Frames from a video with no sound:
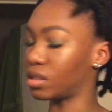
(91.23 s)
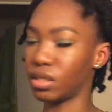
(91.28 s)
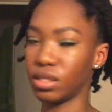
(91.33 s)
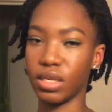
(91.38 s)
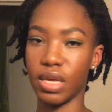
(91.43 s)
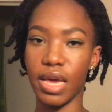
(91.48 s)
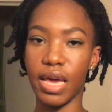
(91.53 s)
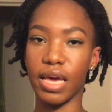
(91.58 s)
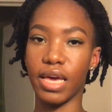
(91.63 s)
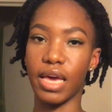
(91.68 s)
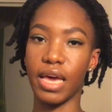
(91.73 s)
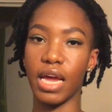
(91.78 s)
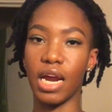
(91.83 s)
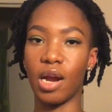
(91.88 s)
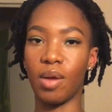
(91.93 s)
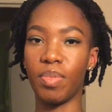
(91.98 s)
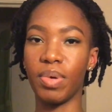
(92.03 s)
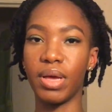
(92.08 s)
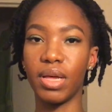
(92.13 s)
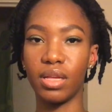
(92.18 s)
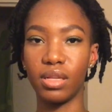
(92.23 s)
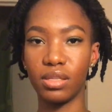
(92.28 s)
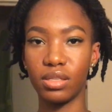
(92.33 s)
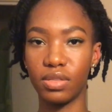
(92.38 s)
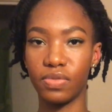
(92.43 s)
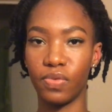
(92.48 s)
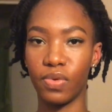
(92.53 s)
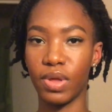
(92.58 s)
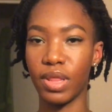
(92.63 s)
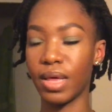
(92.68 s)
take
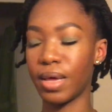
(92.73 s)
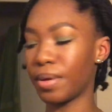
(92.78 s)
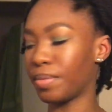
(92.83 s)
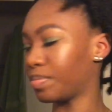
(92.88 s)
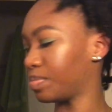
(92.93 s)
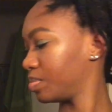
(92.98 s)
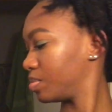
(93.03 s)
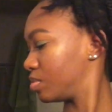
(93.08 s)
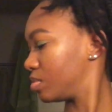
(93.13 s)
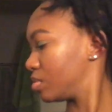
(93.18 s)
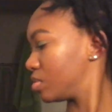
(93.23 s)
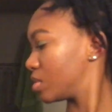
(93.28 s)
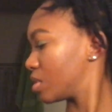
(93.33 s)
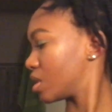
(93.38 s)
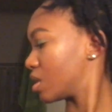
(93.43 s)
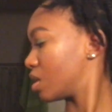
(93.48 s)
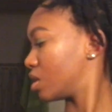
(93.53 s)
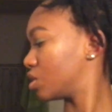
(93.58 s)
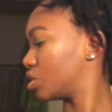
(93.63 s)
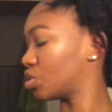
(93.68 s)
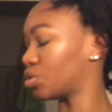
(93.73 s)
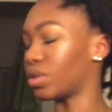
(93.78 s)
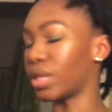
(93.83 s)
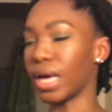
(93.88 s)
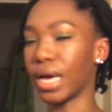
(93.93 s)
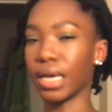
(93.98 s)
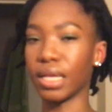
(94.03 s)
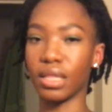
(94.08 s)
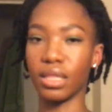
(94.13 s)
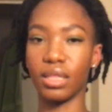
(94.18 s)
hairpins for them, so
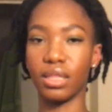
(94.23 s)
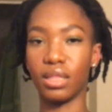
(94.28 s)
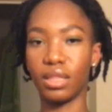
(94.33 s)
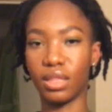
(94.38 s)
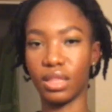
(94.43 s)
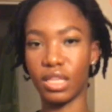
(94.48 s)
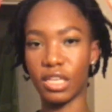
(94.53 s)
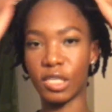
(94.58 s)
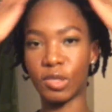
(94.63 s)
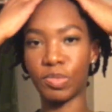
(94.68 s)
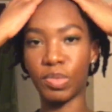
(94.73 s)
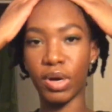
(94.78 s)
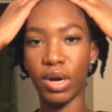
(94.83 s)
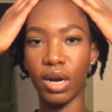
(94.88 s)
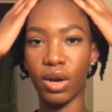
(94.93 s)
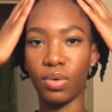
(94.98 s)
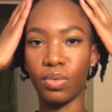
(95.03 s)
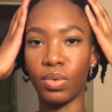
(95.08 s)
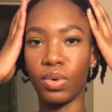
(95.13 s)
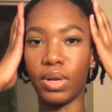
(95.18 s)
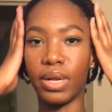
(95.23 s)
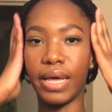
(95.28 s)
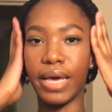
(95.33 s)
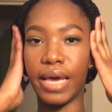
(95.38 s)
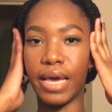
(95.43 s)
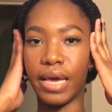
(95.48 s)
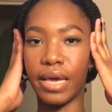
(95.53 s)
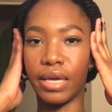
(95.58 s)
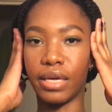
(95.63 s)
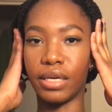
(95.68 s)
that this part will
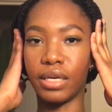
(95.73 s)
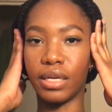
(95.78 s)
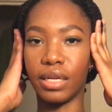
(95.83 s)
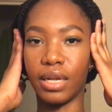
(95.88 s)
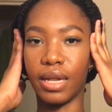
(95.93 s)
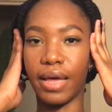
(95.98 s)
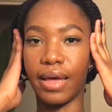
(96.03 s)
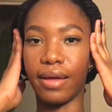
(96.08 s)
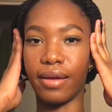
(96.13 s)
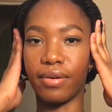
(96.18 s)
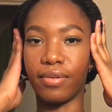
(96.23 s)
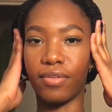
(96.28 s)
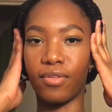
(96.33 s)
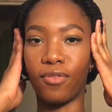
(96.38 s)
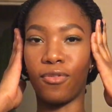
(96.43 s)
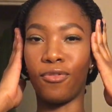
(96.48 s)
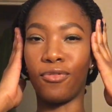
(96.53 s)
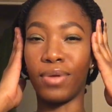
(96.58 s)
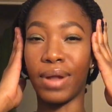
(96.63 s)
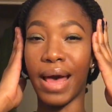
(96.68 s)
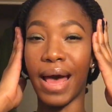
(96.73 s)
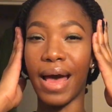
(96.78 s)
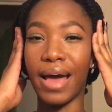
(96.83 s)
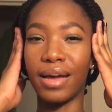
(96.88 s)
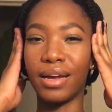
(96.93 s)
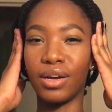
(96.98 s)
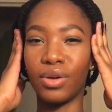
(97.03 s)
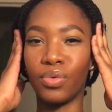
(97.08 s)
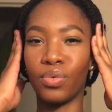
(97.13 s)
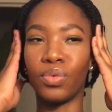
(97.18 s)
lay like
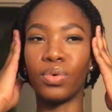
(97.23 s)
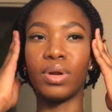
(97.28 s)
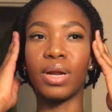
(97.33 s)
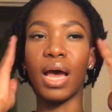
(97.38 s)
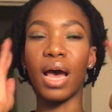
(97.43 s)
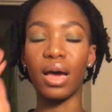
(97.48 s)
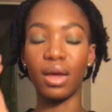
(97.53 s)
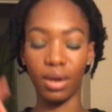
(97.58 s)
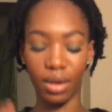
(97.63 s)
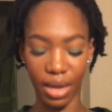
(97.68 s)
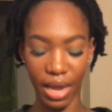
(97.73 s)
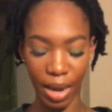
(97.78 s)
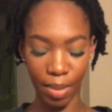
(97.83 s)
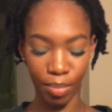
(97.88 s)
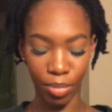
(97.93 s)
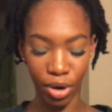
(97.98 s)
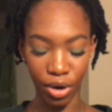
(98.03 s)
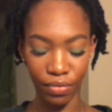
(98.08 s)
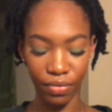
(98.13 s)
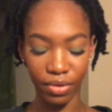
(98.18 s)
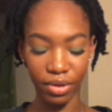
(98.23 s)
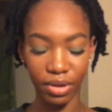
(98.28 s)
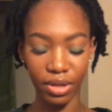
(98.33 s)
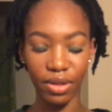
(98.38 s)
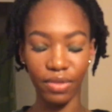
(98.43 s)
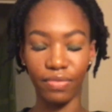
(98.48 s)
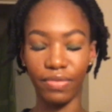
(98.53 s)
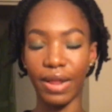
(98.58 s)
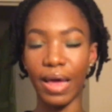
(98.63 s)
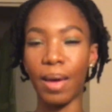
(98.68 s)
flat. Not like
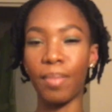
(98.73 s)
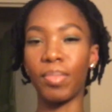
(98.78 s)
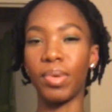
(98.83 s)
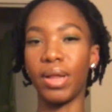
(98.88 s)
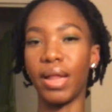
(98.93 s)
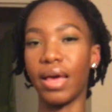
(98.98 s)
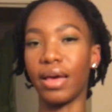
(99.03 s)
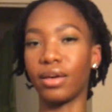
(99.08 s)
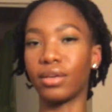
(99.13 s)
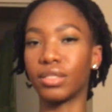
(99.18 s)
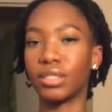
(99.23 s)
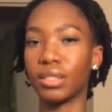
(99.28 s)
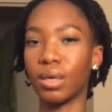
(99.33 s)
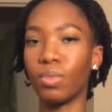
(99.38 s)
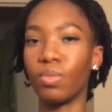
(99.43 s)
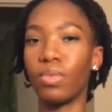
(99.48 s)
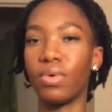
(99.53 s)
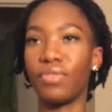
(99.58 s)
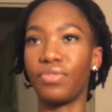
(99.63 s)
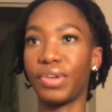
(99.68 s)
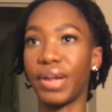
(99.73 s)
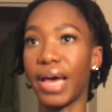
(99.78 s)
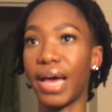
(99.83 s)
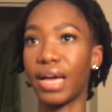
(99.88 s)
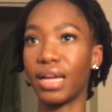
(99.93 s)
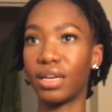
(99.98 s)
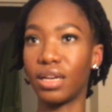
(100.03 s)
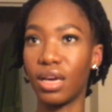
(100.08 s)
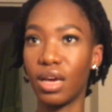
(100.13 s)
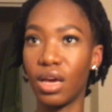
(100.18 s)
perfectly flat, but like somewhat
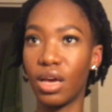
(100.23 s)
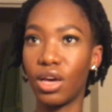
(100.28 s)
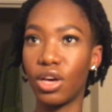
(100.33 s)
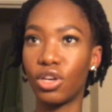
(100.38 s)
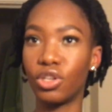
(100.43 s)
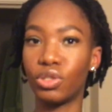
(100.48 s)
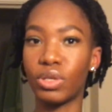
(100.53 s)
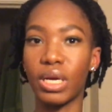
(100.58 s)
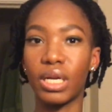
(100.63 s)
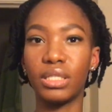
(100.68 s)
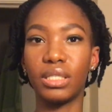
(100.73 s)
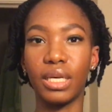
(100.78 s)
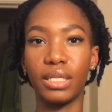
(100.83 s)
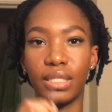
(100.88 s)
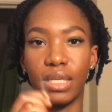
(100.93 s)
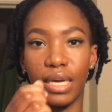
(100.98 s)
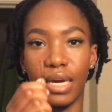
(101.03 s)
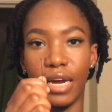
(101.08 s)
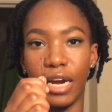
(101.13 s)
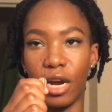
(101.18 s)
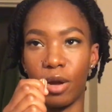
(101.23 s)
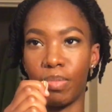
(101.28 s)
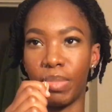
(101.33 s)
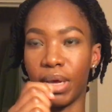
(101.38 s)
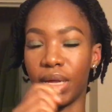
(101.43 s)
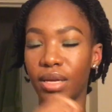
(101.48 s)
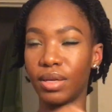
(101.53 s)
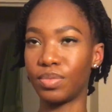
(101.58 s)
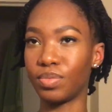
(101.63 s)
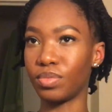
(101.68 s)
flat. So I just like take a
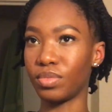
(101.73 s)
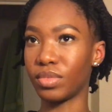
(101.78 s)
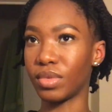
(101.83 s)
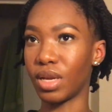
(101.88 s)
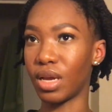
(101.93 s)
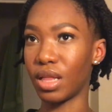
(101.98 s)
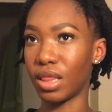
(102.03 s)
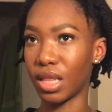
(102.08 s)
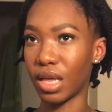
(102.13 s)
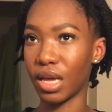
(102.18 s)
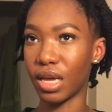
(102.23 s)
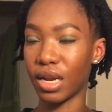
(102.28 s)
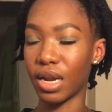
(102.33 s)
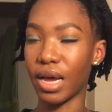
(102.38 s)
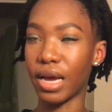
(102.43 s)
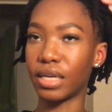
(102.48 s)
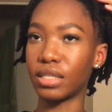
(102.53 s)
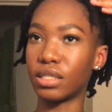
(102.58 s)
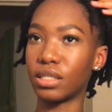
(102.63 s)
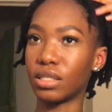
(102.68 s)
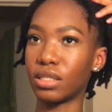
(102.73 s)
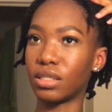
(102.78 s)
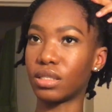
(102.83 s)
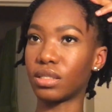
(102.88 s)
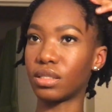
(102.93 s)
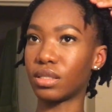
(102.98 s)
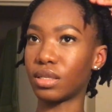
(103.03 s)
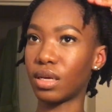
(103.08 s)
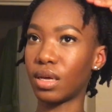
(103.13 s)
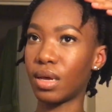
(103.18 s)
hairpin and then I
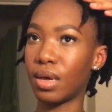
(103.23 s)
just